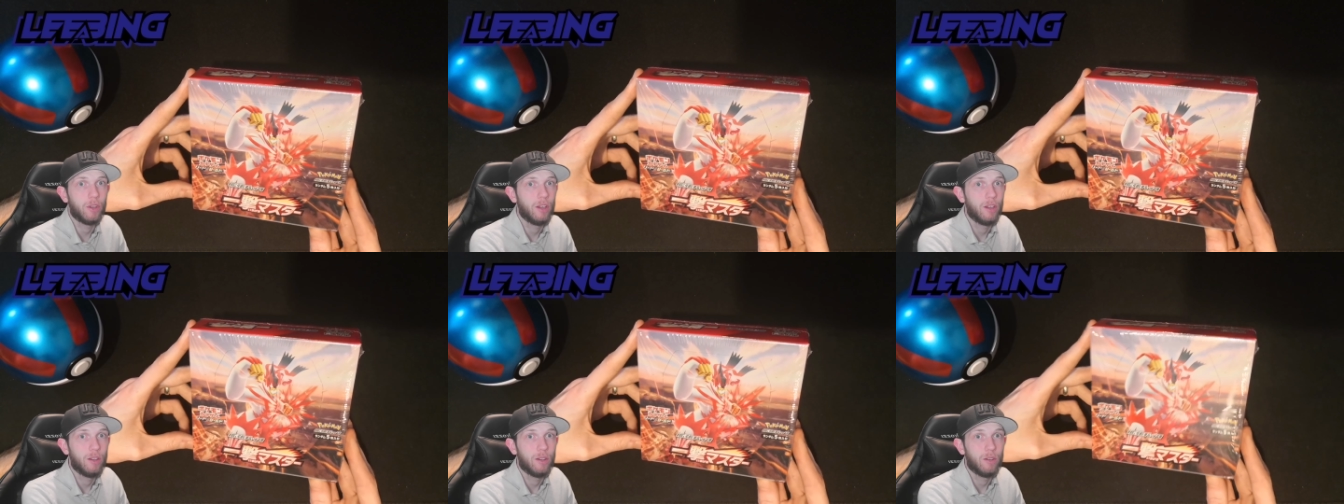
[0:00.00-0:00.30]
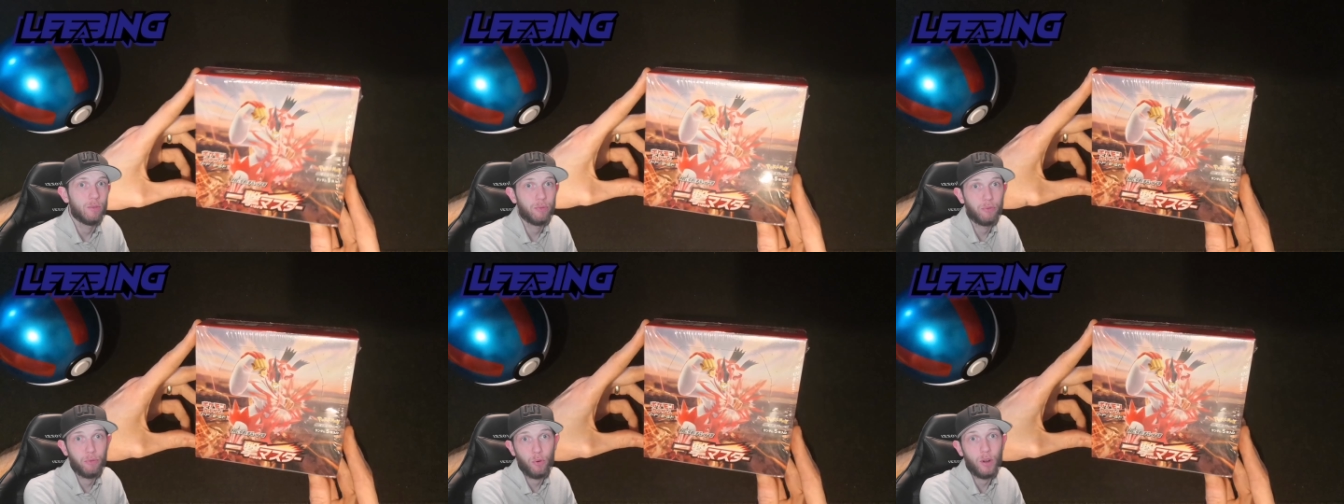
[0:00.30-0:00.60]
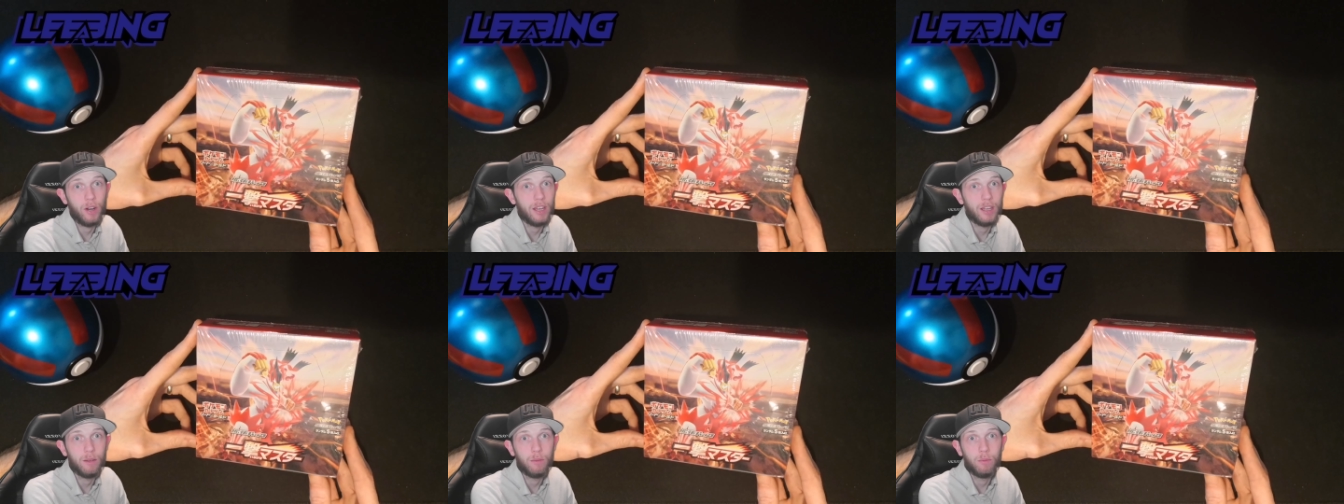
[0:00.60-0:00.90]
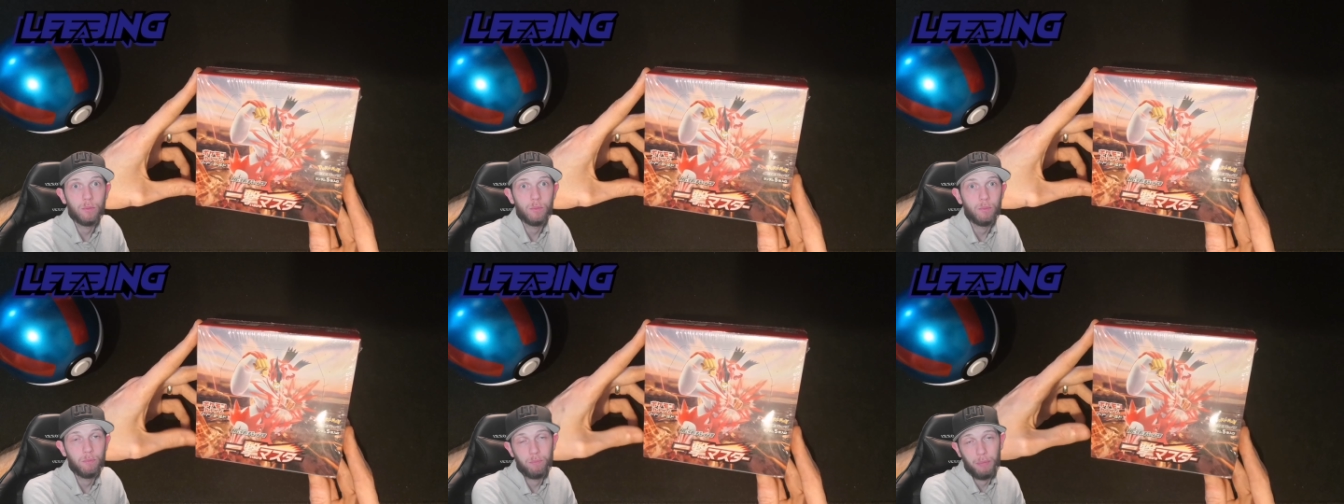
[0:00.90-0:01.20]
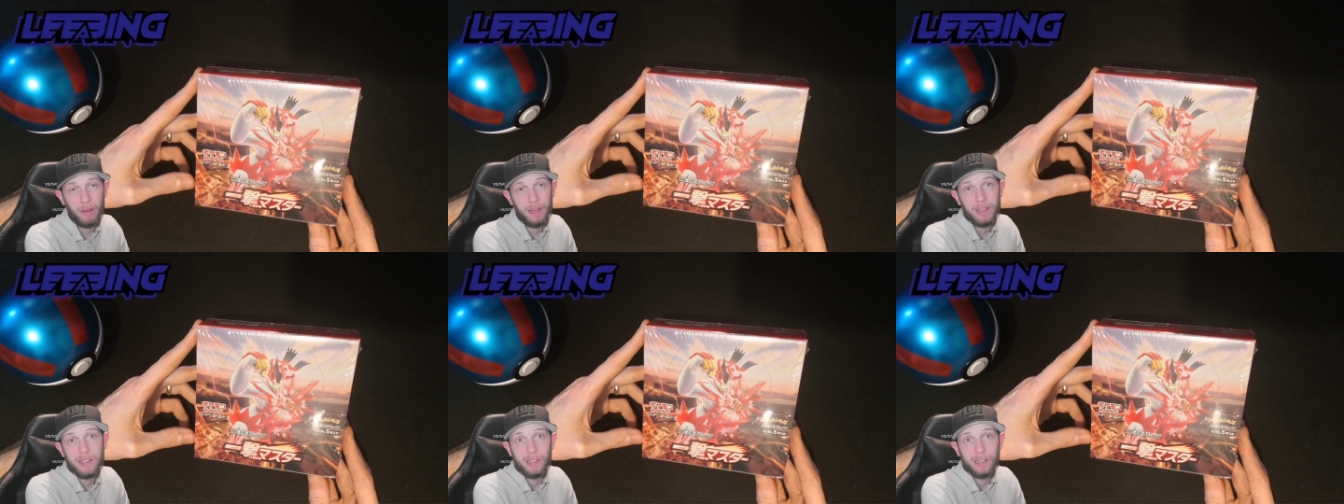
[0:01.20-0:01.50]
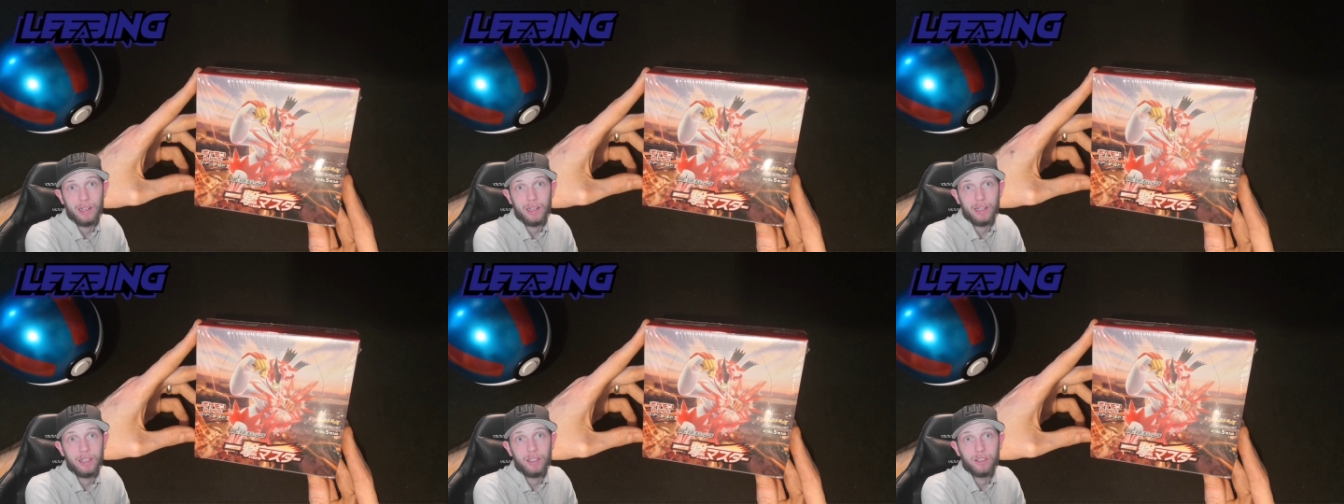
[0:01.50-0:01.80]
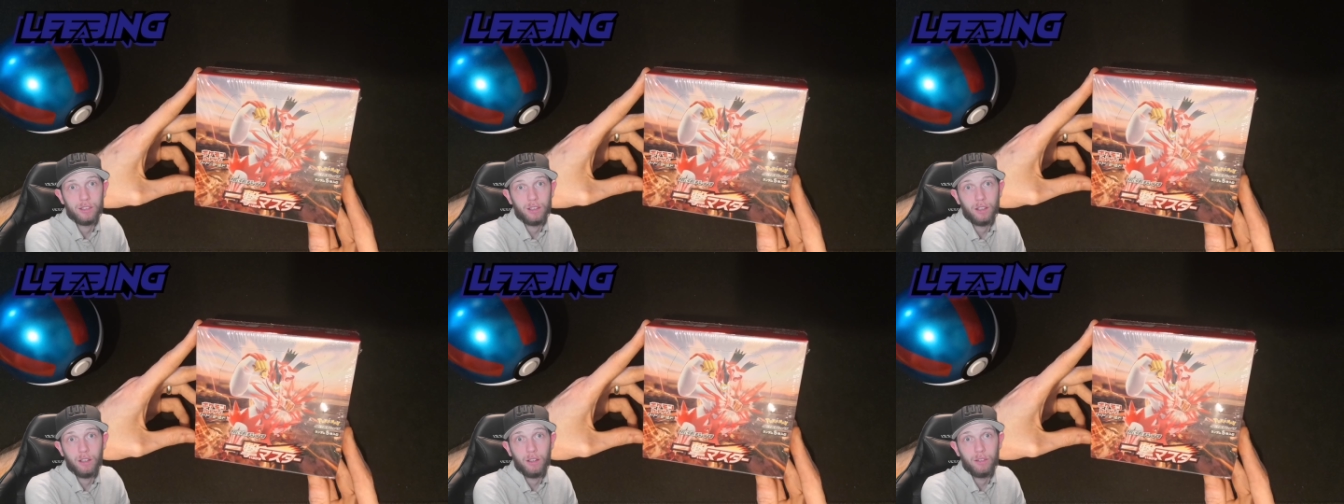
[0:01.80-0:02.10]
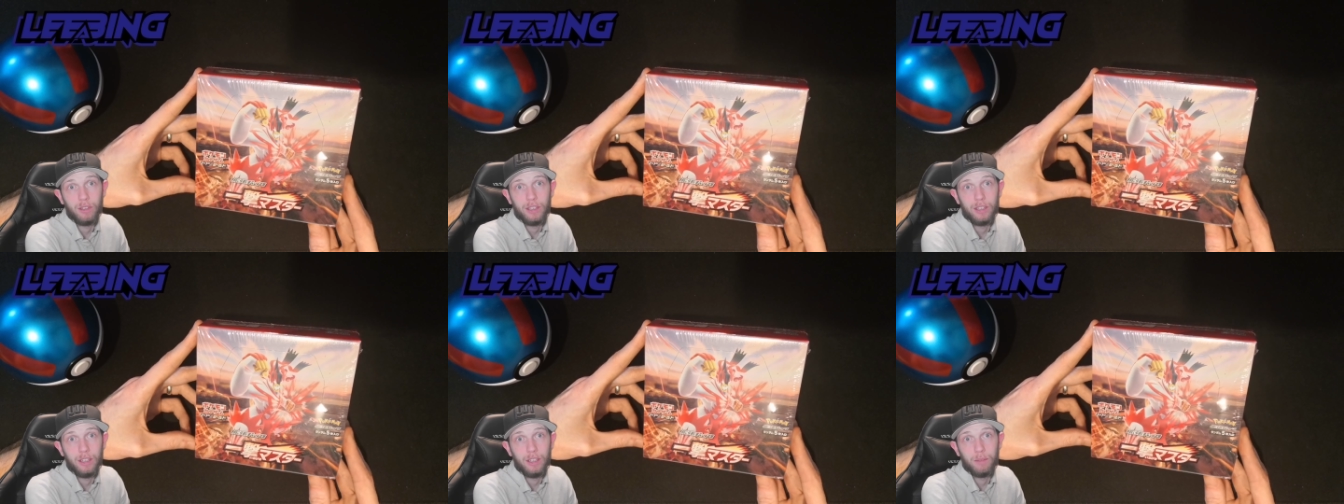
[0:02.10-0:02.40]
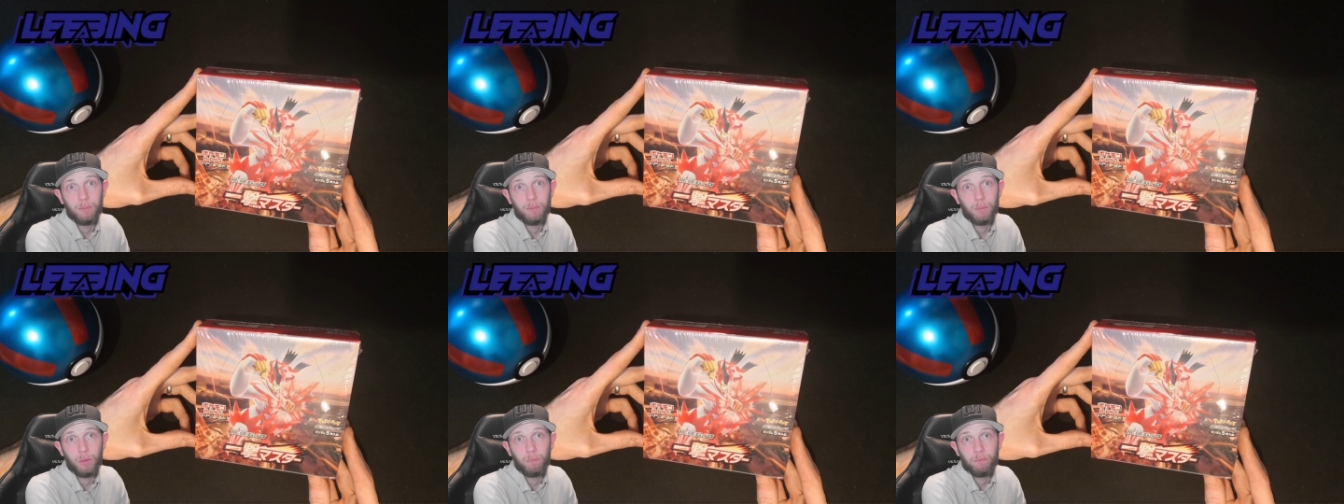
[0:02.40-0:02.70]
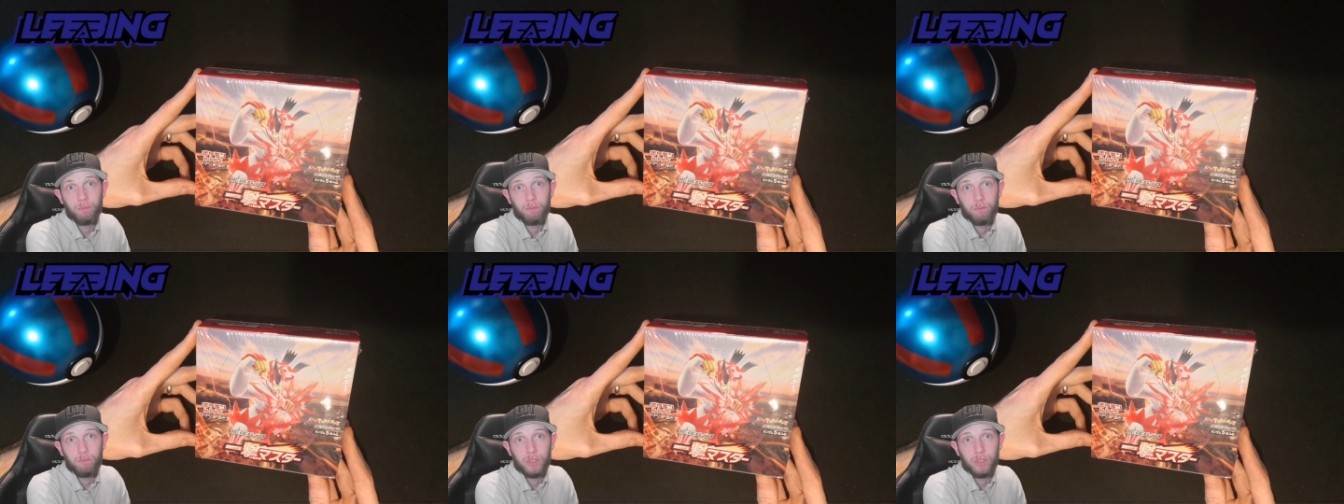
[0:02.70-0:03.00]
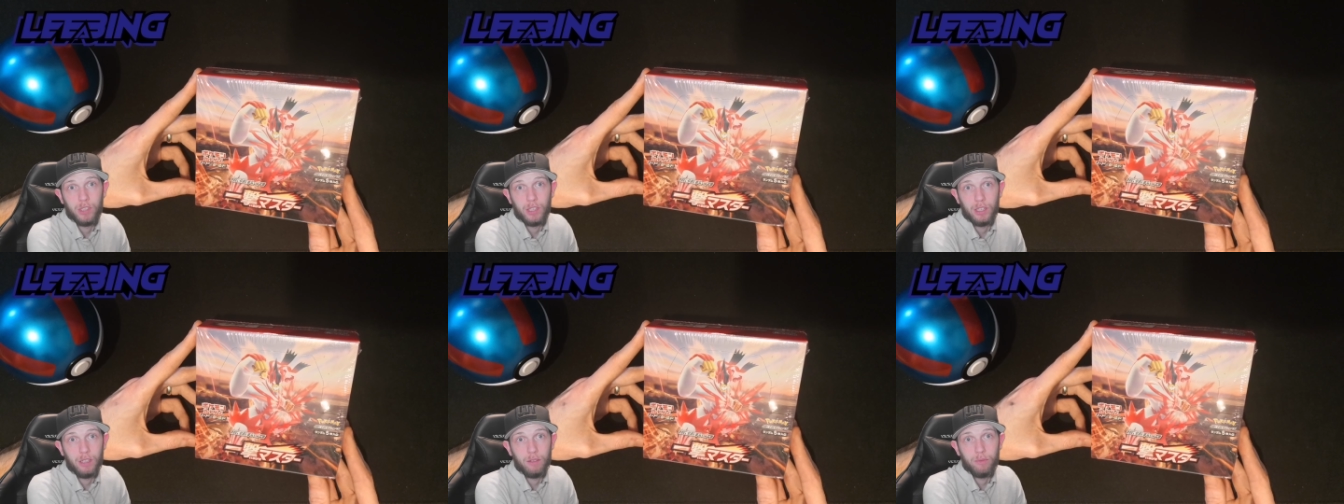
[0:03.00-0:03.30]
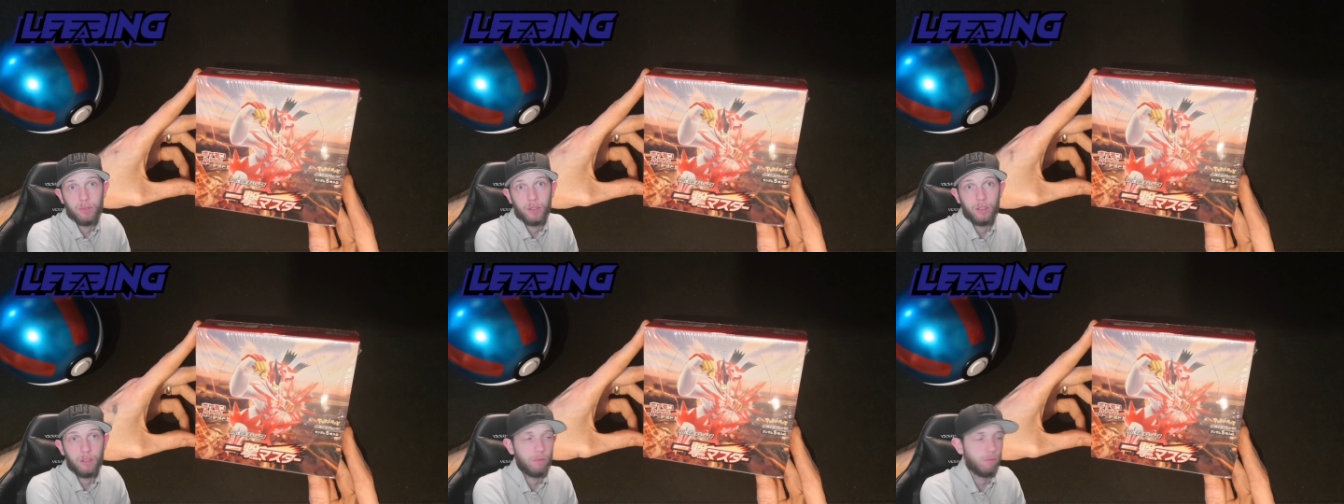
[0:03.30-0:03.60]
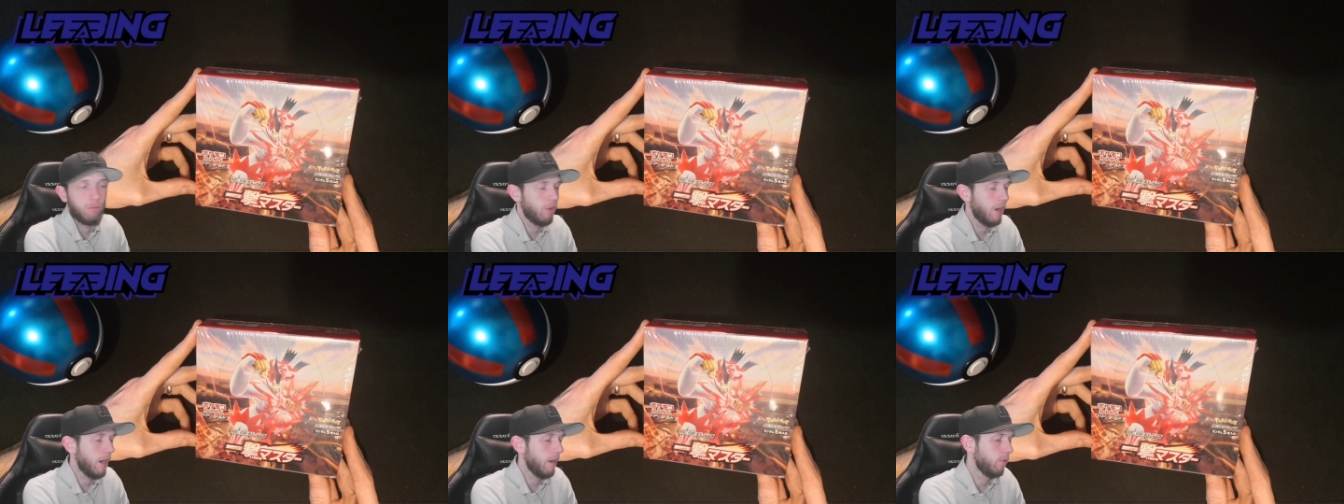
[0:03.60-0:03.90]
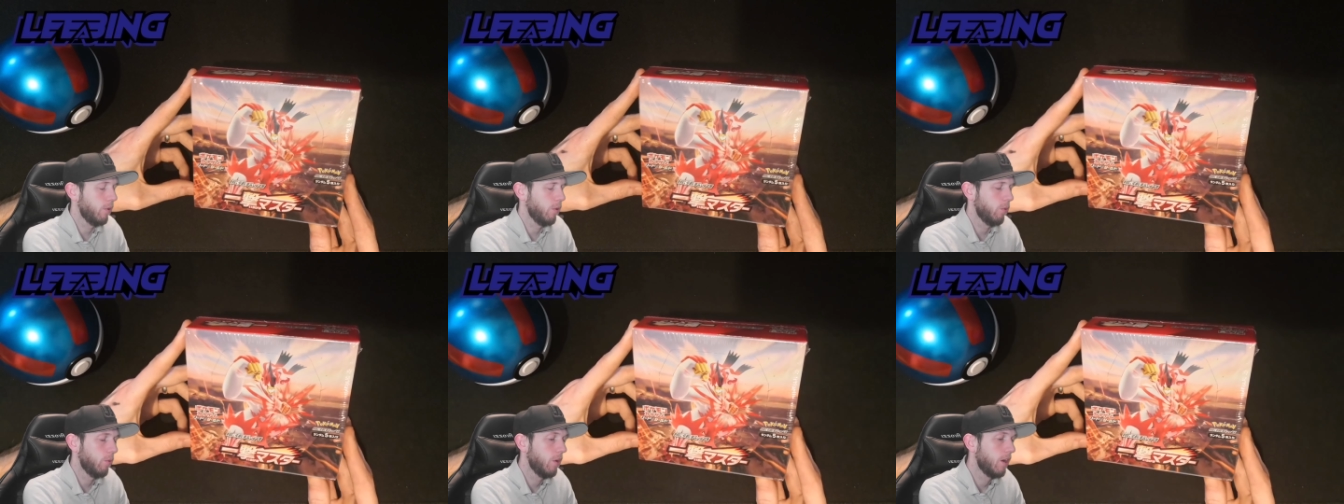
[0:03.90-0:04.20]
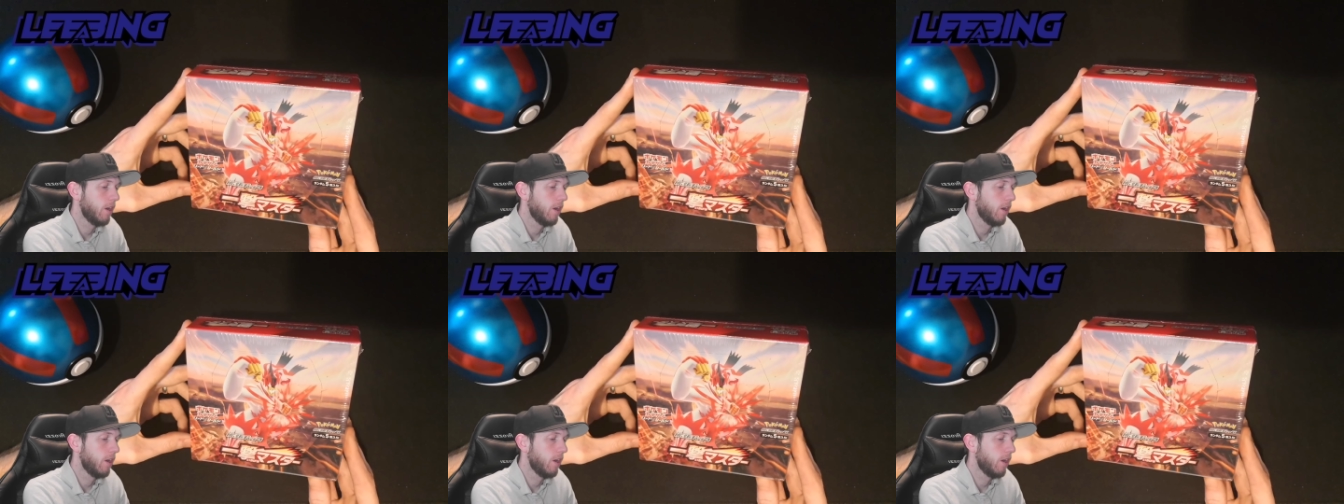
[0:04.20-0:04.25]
free, basically, because I only did my ticket for the raffle,